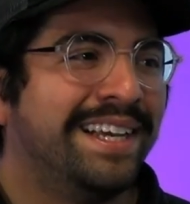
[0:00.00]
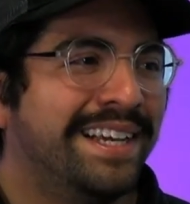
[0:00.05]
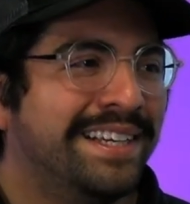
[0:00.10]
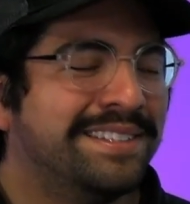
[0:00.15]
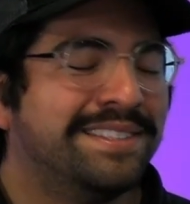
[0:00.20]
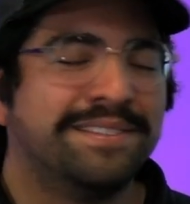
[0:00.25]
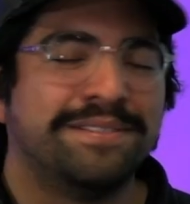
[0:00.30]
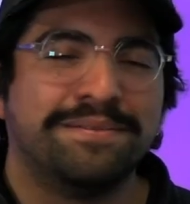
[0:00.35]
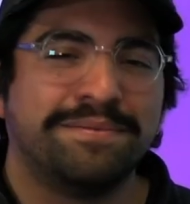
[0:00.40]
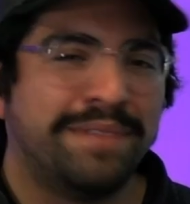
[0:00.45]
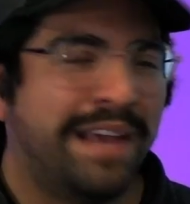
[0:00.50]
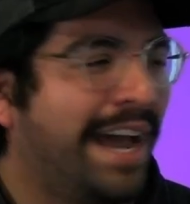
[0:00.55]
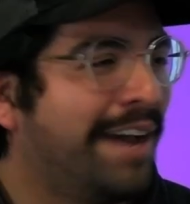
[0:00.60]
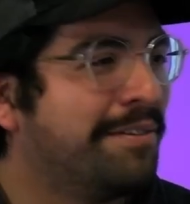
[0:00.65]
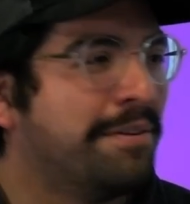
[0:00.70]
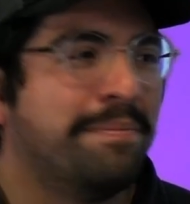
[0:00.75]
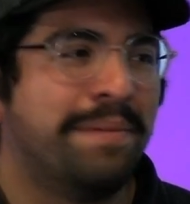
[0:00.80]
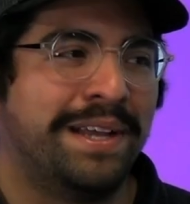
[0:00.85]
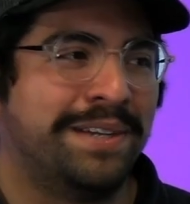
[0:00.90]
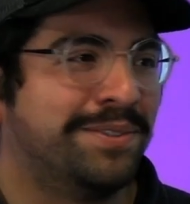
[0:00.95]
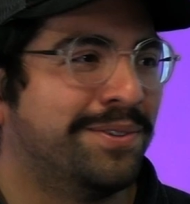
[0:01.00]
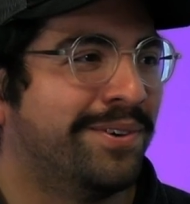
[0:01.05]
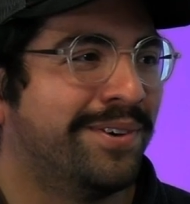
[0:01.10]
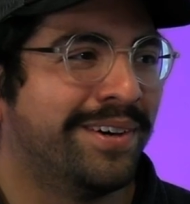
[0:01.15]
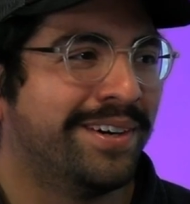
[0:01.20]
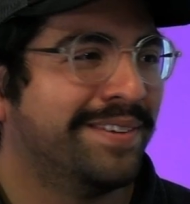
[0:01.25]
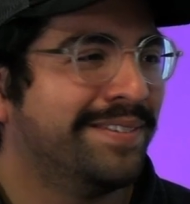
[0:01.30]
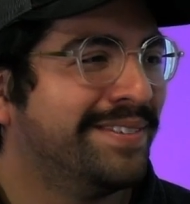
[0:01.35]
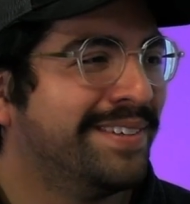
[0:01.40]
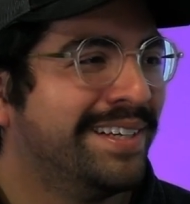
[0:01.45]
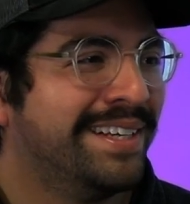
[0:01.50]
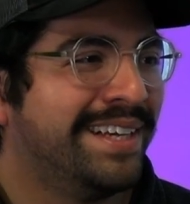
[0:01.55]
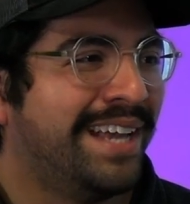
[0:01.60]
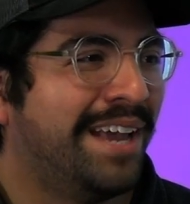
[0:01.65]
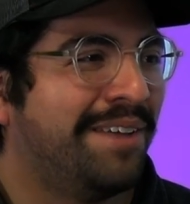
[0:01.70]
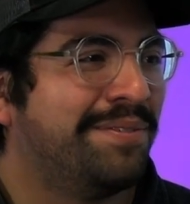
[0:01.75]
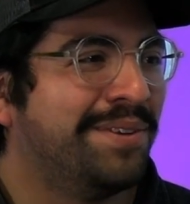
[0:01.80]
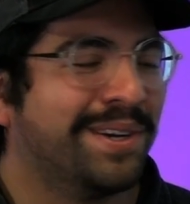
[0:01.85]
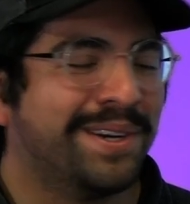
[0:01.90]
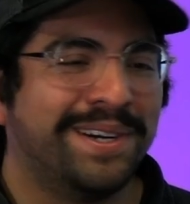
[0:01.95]
Is have a mentor.
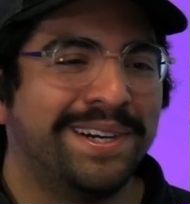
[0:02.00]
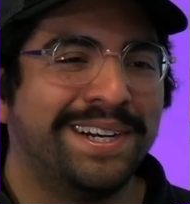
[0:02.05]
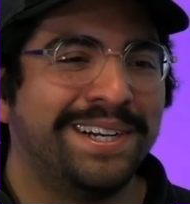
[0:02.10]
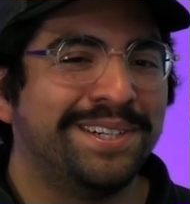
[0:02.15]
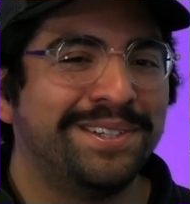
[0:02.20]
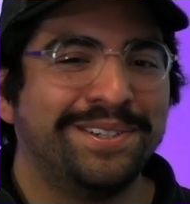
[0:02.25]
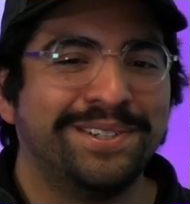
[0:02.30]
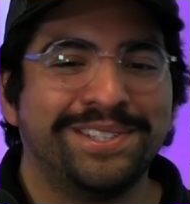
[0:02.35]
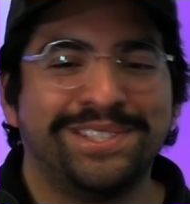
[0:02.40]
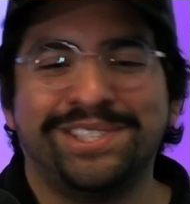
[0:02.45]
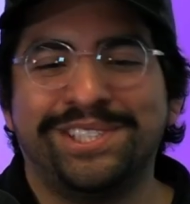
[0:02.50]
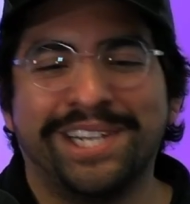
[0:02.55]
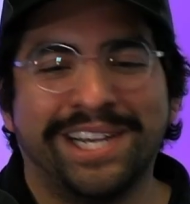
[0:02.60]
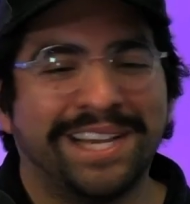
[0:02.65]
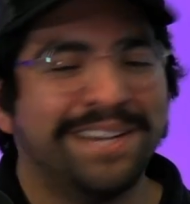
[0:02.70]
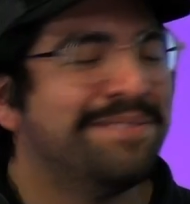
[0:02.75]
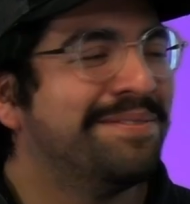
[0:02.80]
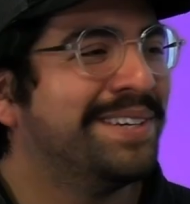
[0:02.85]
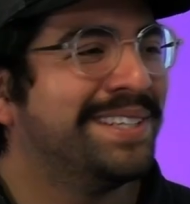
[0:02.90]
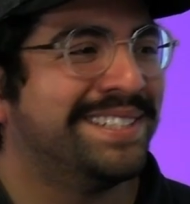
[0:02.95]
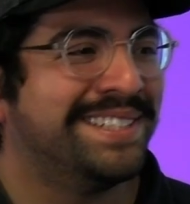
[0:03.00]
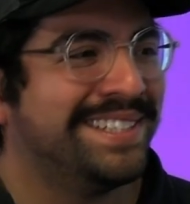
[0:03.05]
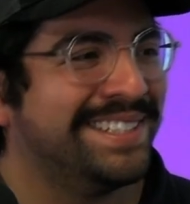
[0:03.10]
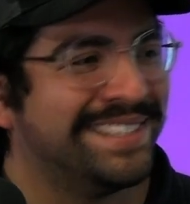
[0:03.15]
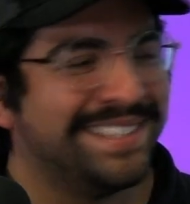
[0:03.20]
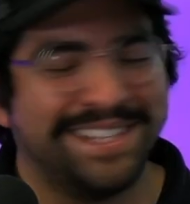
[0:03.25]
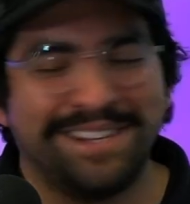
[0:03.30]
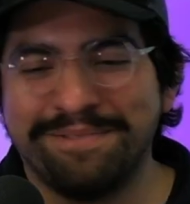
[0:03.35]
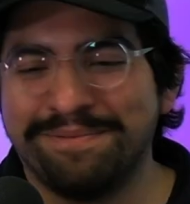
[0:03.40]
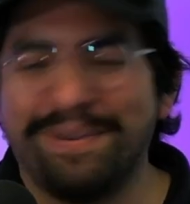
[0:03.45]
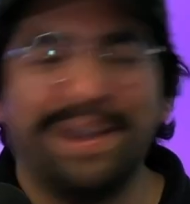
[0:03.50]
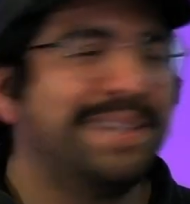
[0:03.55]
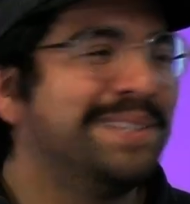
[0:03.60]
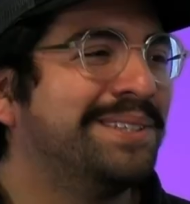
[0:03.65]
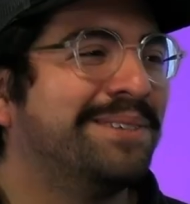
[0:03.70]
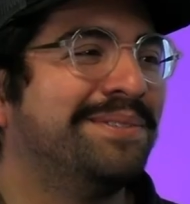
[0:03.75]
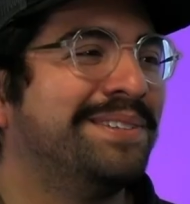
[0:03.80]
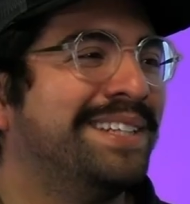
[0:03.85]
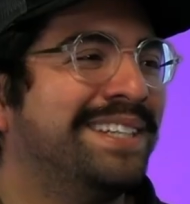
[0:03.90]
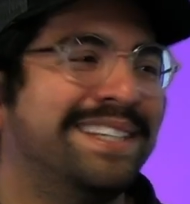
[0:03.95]
If you're going to do a chicken business, find
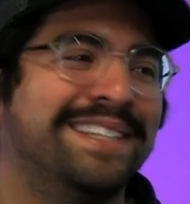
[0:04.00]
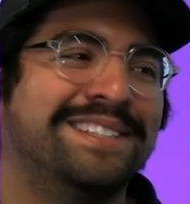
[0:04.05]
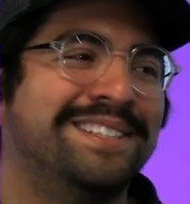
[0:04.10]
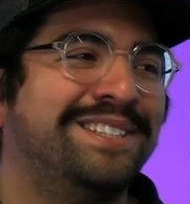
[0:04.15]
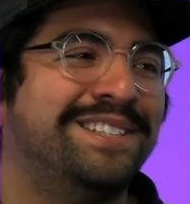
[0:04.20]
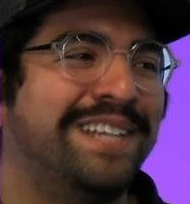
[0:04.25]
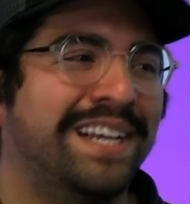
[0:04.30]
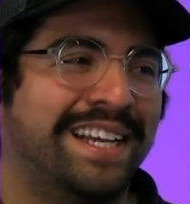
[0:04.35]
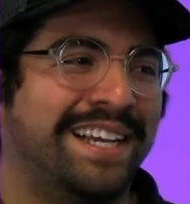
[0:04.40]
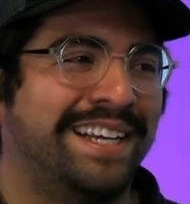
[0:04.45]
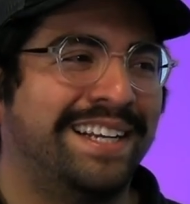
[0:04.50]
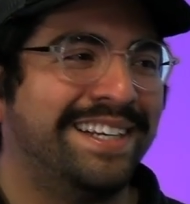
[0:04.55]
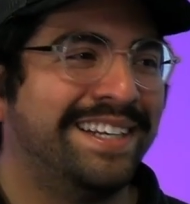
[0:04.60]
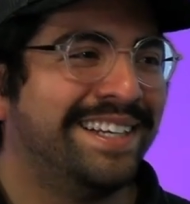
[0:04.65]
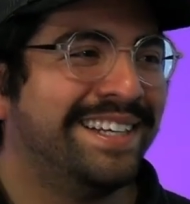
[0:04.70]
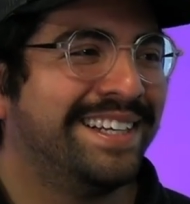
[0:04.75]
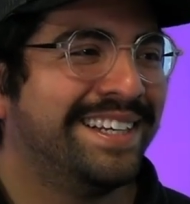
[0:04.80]
someone that does chicken.